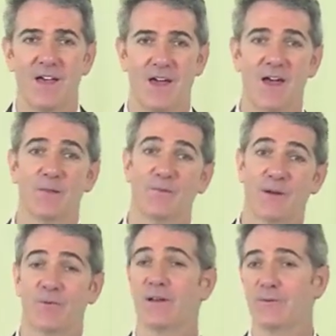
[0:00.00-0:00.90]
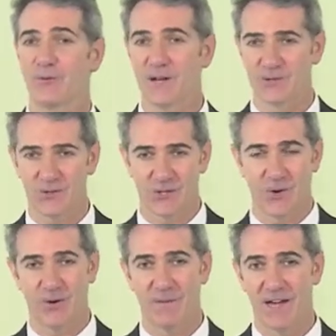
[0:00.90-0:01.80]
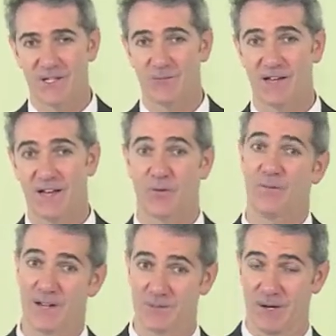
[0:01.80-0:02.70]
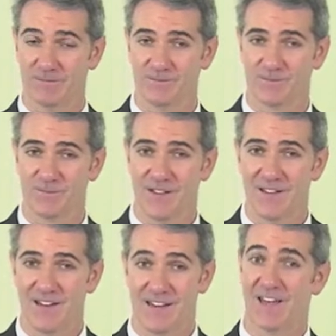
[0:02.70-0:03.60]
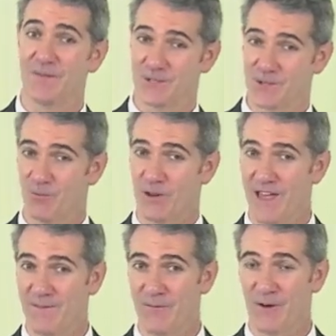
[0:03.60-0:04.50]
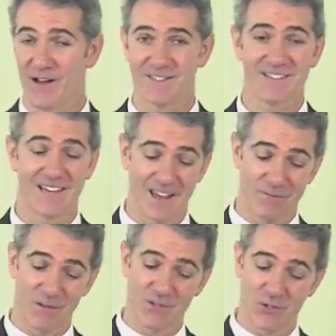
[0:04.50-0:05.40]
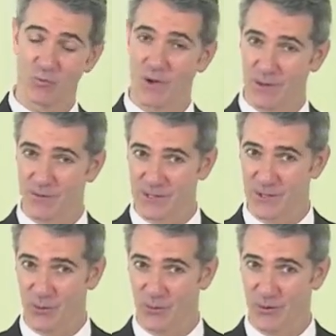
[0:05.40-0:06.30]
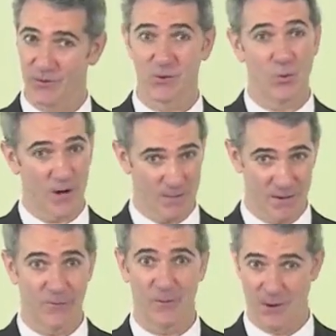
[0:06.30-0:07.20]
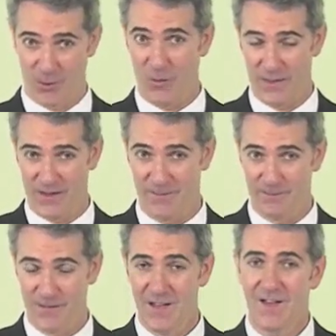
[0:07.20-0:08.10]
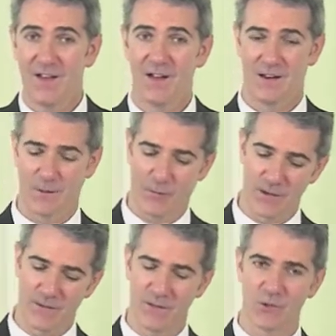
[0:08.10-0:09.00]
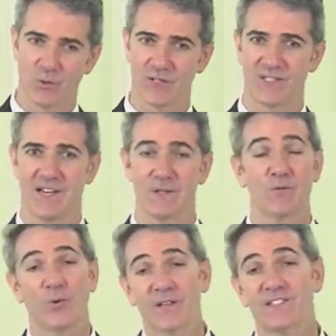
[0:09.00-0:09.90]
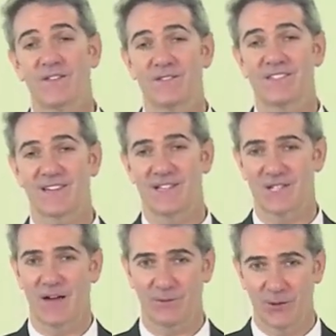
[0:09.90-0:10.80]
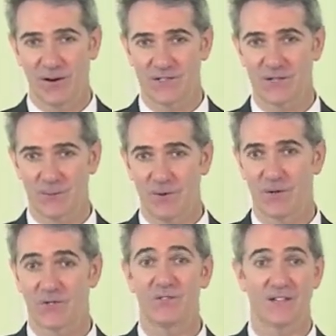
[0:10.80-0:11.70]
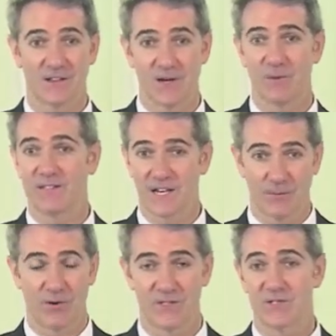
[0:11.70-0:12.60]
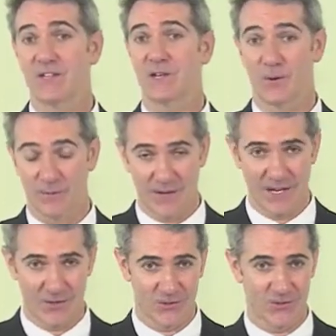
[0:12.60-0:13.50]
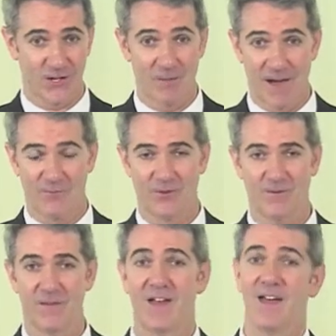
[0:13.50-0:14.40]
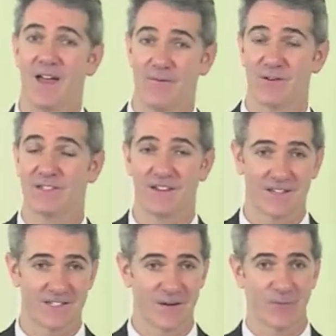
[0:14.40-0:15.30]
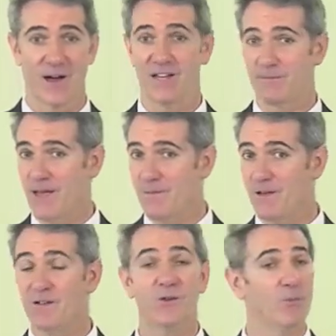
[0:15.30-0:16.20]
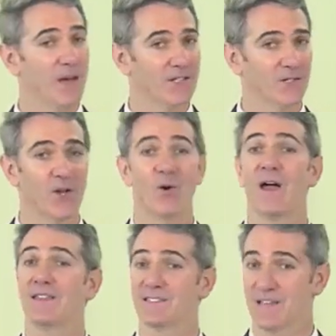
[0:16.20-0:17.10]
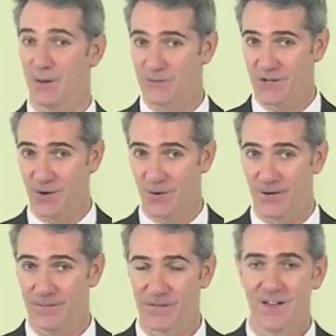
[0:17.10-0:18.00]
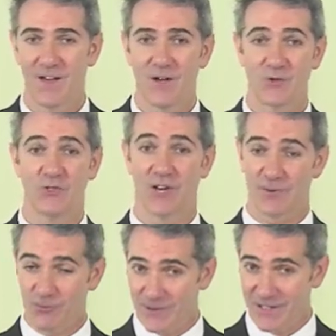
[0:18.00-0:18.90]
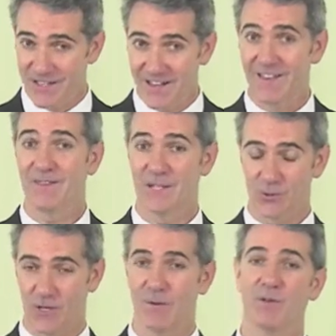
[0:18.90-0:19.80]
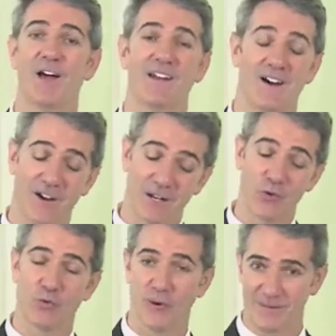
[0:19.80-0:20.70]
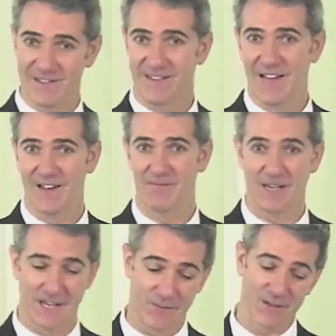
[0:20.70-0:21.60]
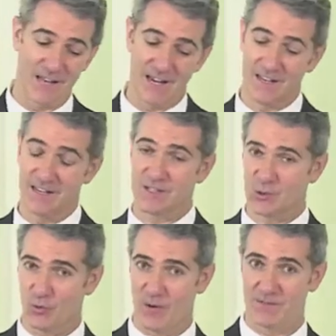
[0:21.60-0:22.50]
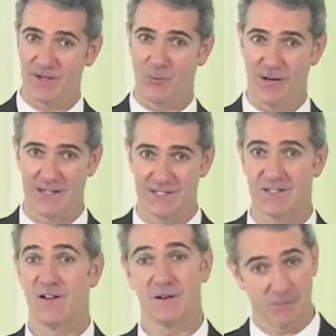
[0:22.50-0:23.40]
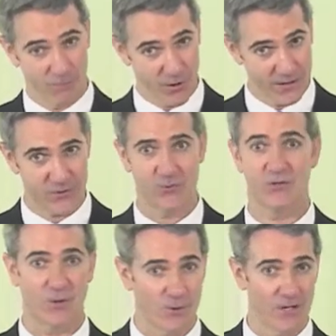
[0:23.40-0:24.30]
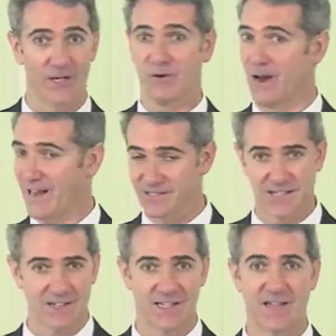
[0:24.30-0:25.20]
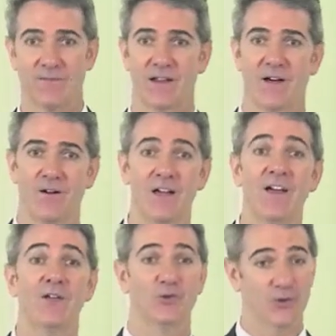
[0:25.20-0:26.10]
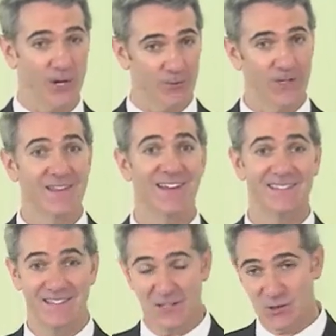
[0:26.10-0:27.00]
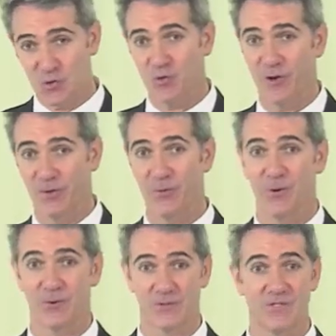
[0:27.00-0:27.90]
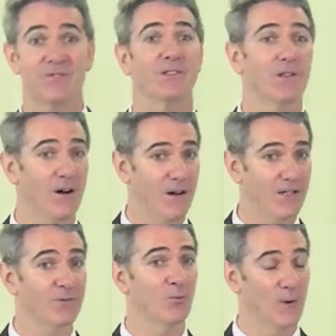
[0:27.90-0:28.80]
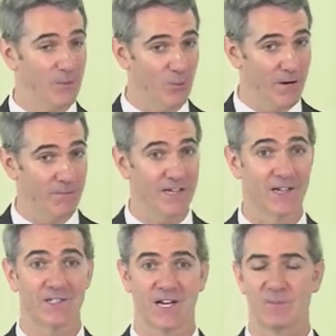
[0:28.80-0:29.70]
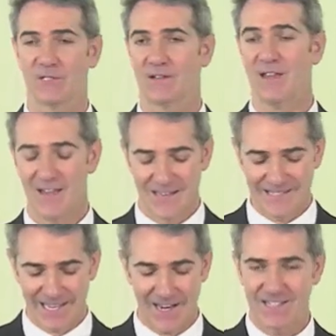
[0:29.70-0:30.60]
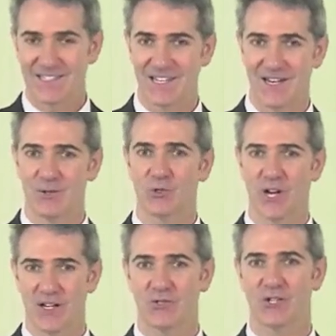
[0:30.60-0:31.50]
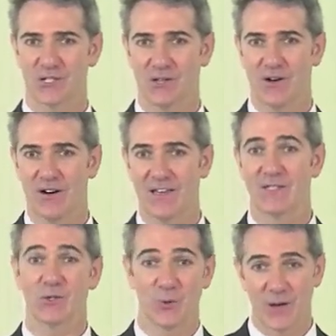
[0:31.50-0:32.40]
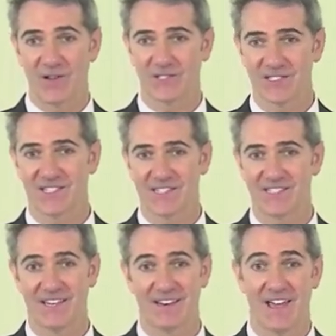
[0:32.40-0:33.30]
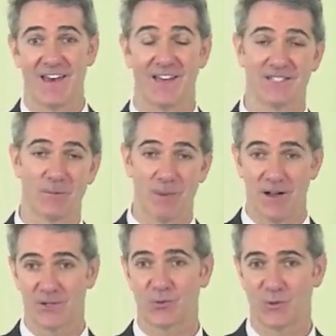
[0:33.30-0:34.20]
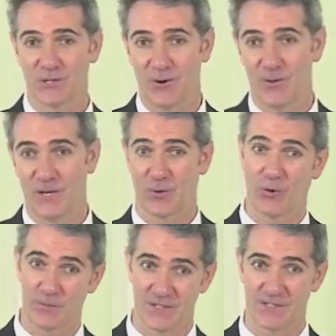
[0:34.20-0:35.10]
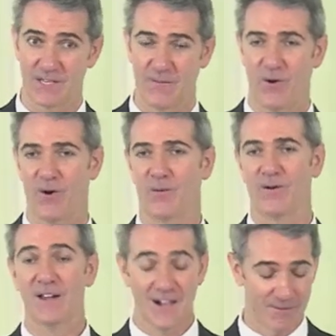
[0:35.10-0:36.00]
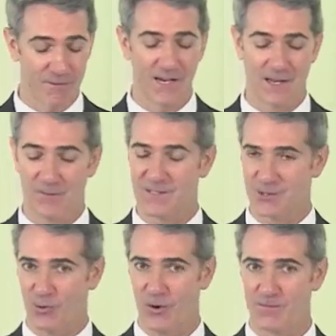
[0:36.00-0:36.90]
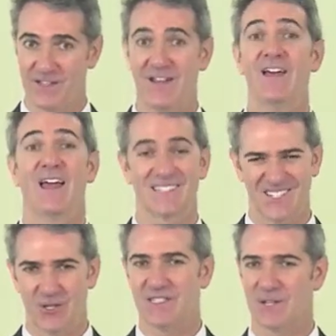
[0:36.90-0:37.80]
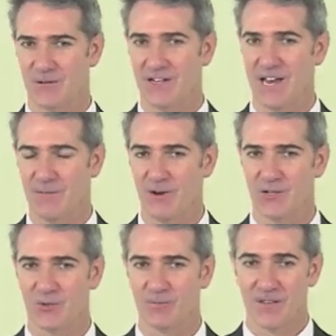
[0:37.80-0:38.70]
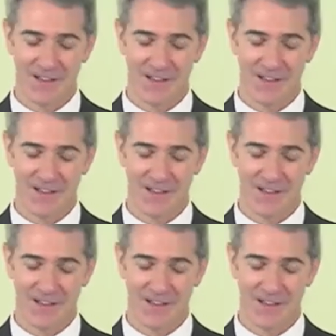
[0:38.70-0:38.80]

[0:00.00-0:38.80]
and the Federal Information Security Management Act, or FISMA. Again, these can bring heavy fines, and if this is relevant to your field, you want to be familiar with them. Now, for individual states, 47 states have laws on the books dealing with data breaches and notifications that come after them. Every state except for Alabama, New Mexico, and South Dakota. Generally, these only apply to unencrypted data, meaning if the data is encrypted when it's breached or stolen or accidentally given out, generally that doesn't trigger those laws, with one big exception. Tennessee changed its law in 2016 and has abolished what's called the encryption safe harbor, meaning if it's encrypted, it's still considered a data breach.